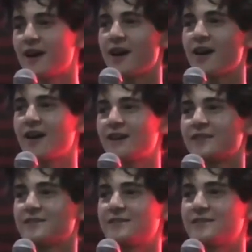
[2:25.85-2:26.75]
The other uh,
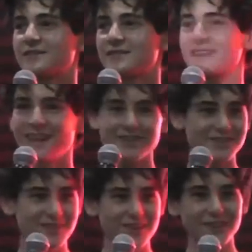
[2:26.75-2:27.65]
day. Yeah, just
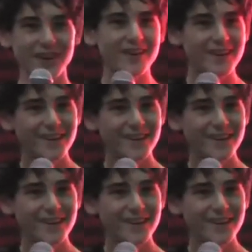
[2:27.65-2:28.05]
the other day.